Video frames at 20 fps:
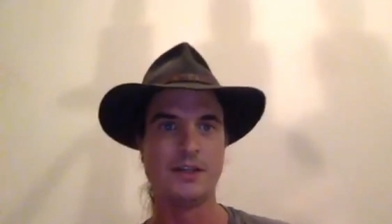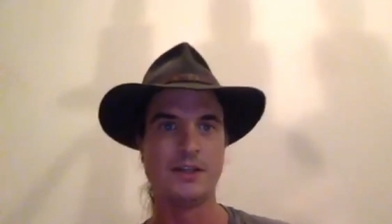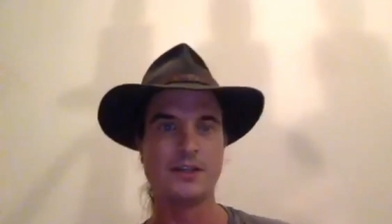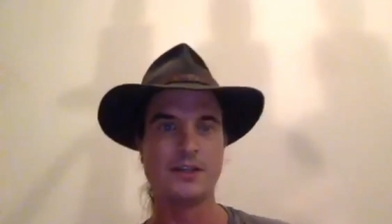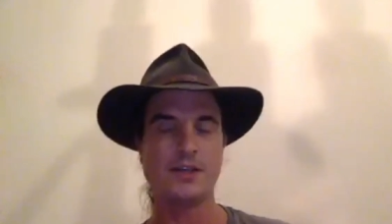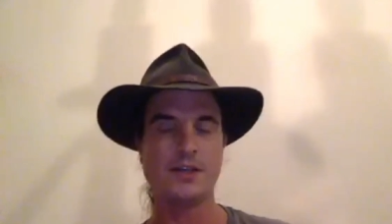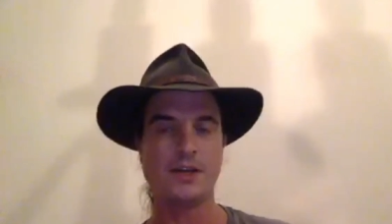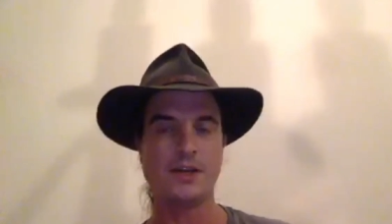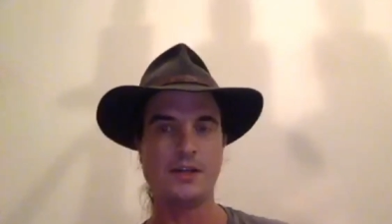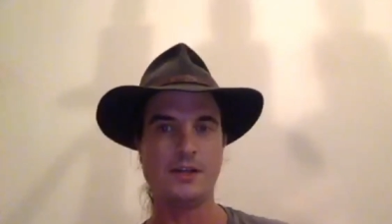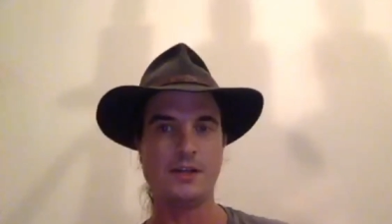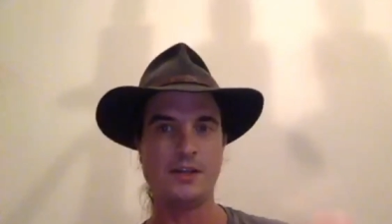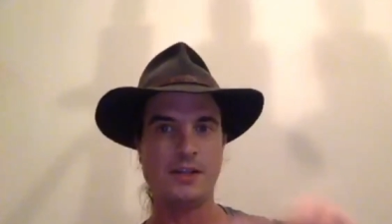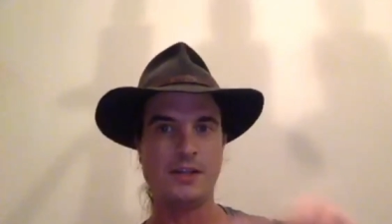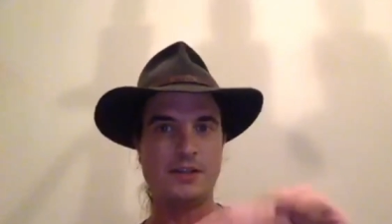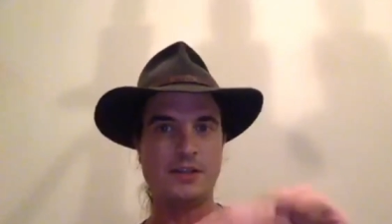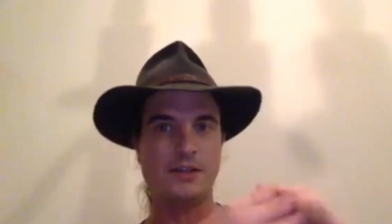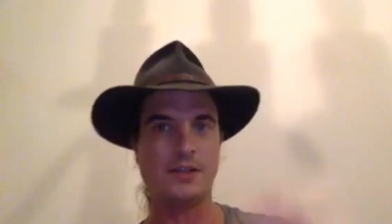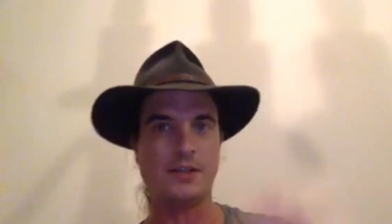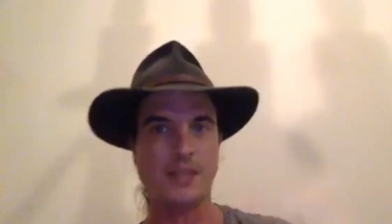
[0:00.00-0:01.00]
So you
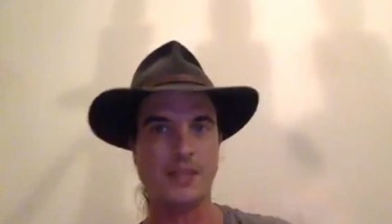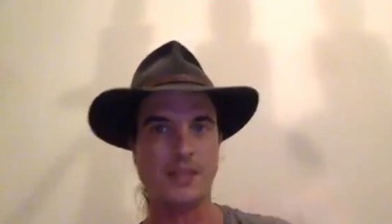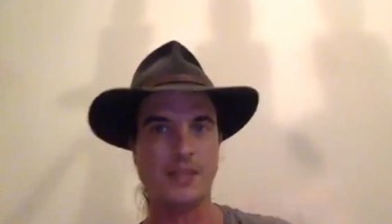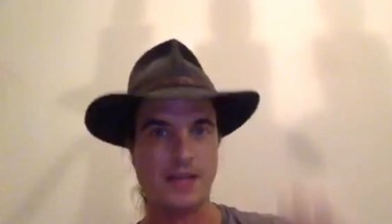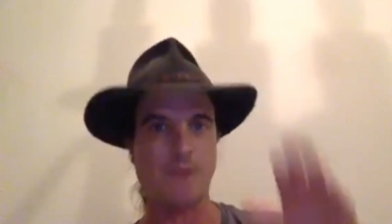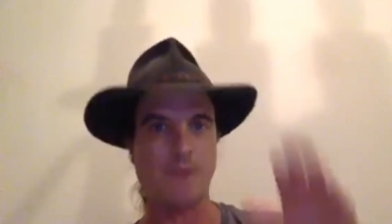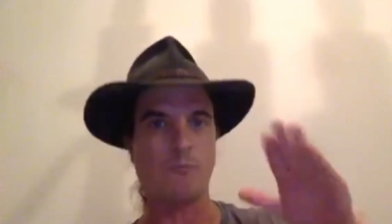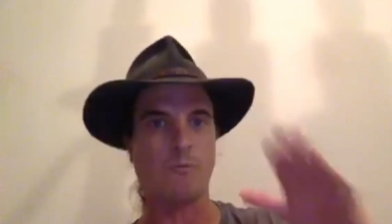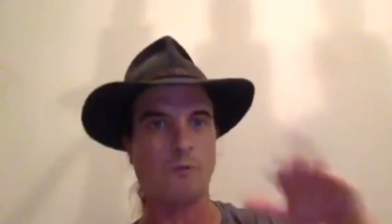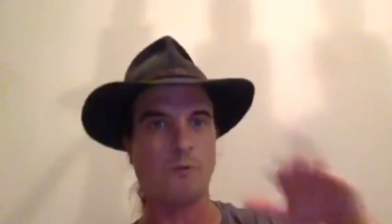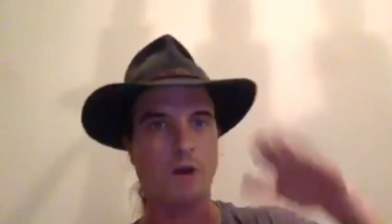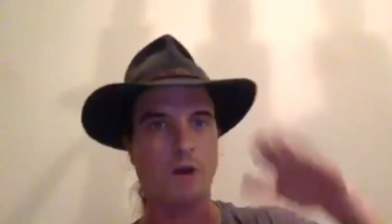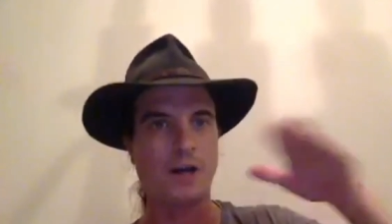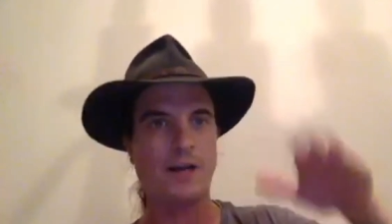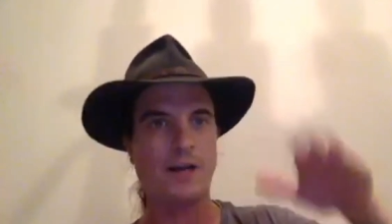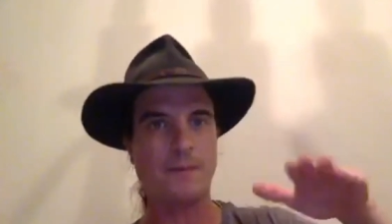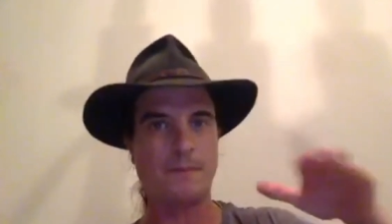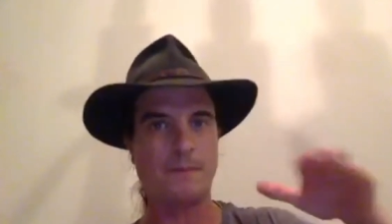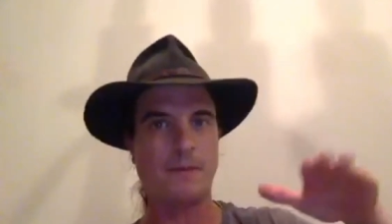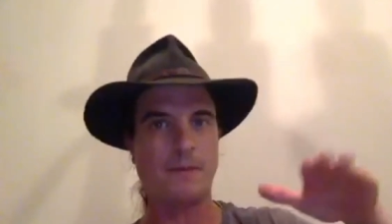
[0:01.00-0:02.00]
need to get right
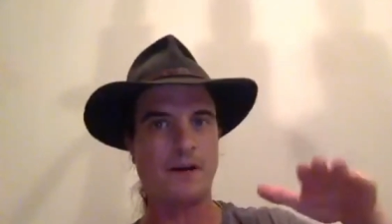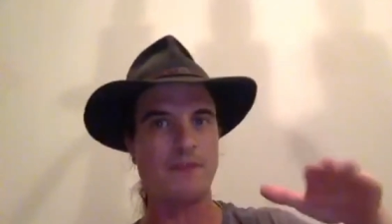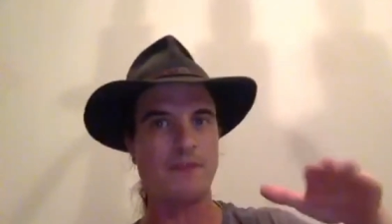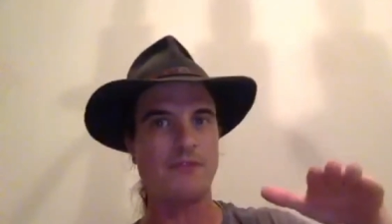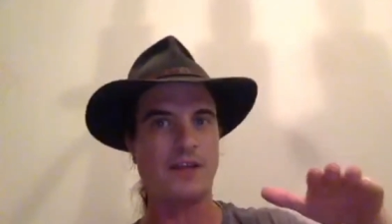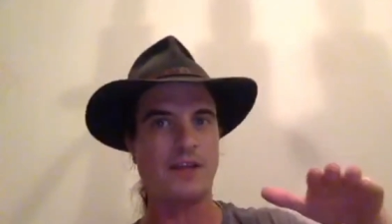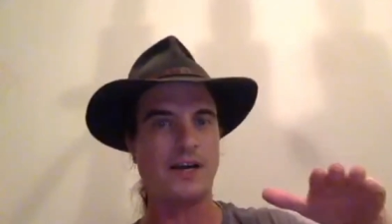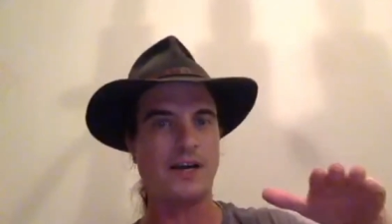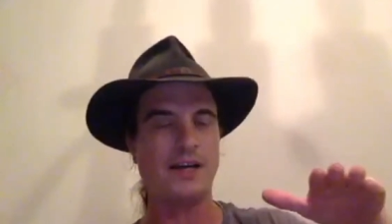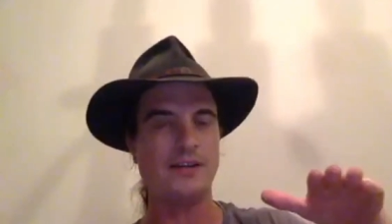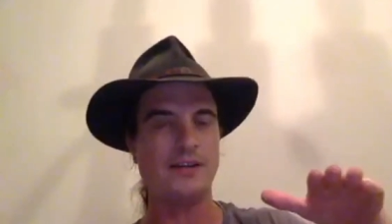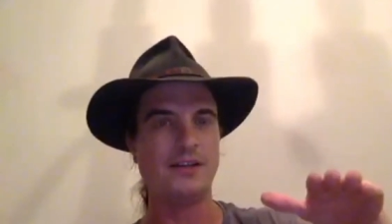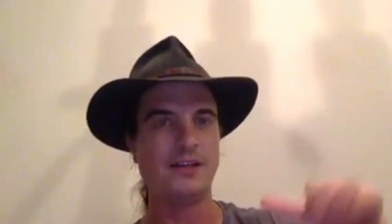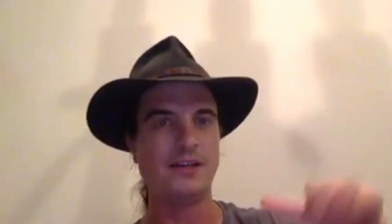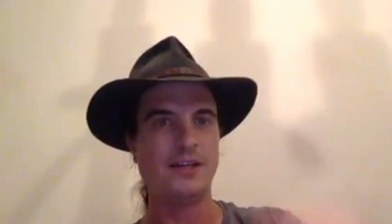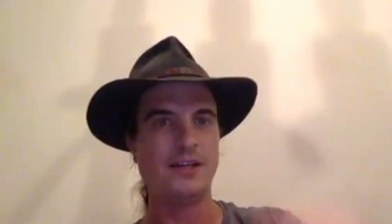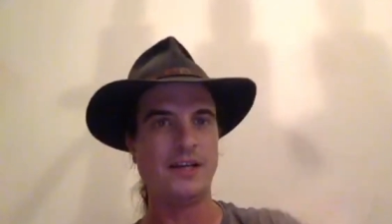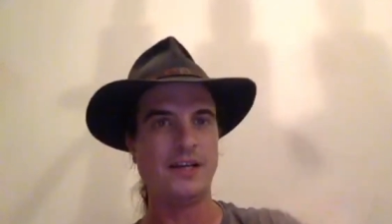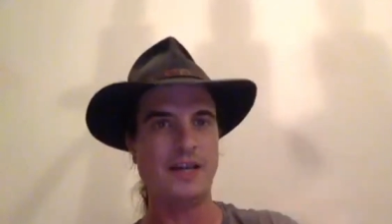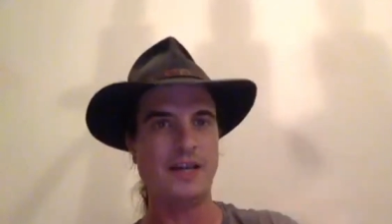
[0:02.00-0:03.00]
up above that.
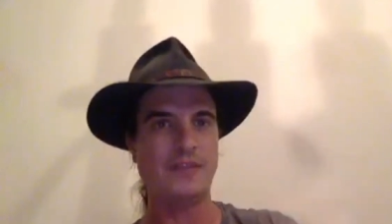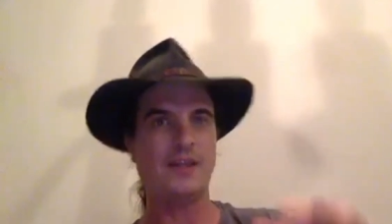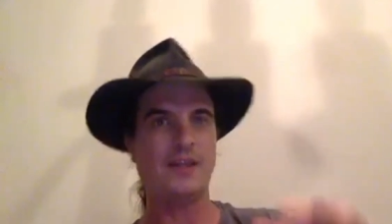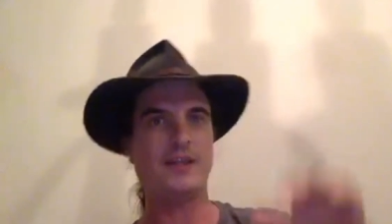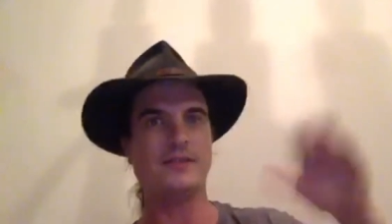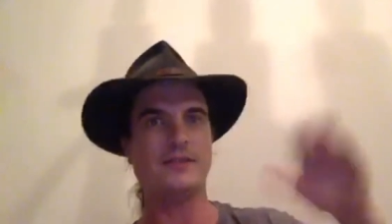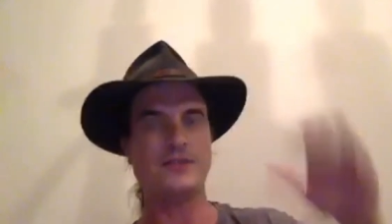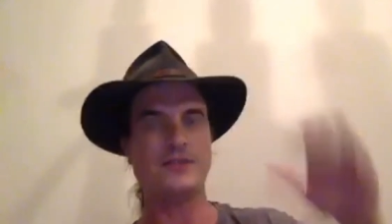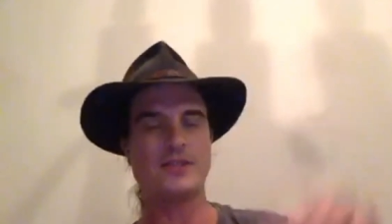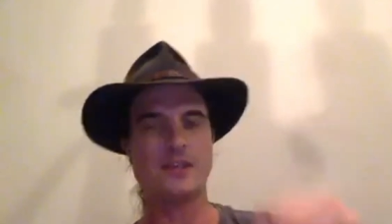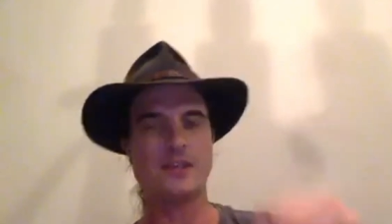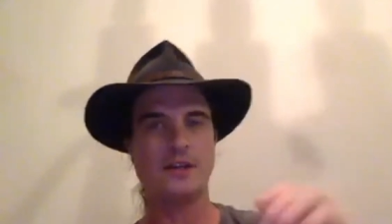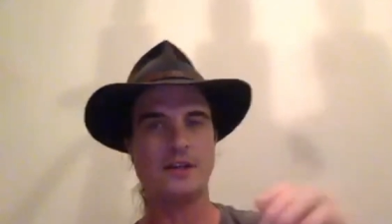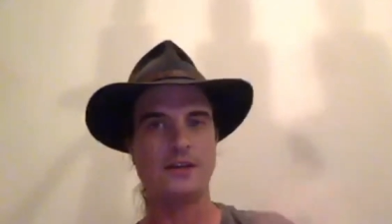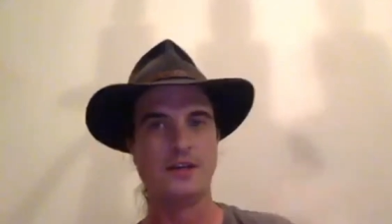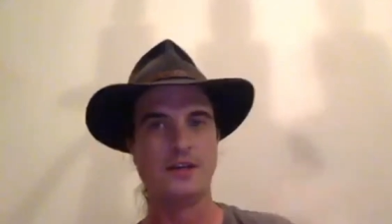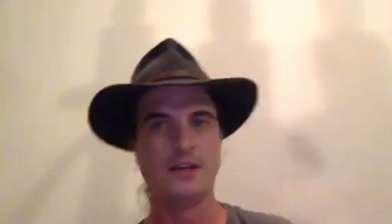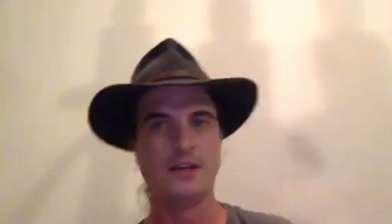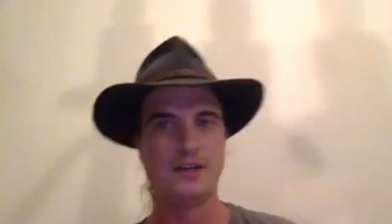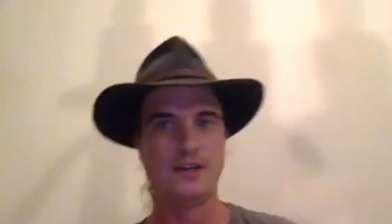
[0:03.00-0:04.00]
And then, so
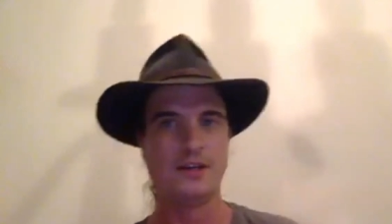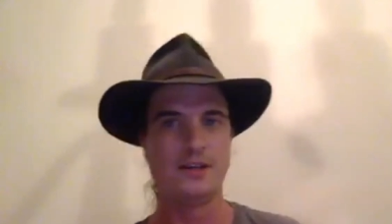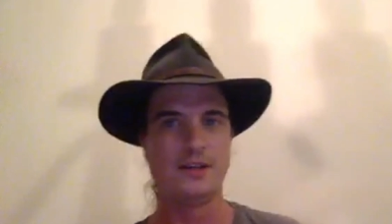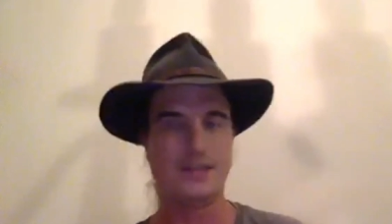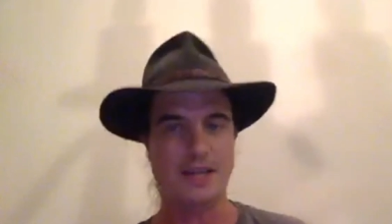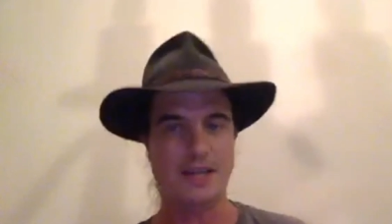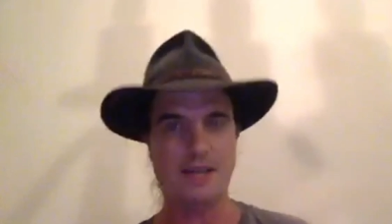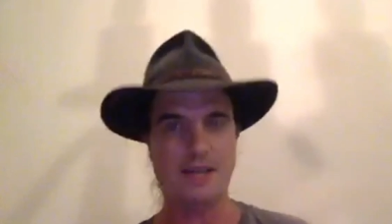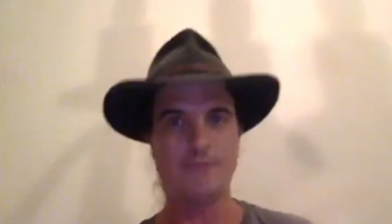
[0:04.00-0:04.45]
yeah,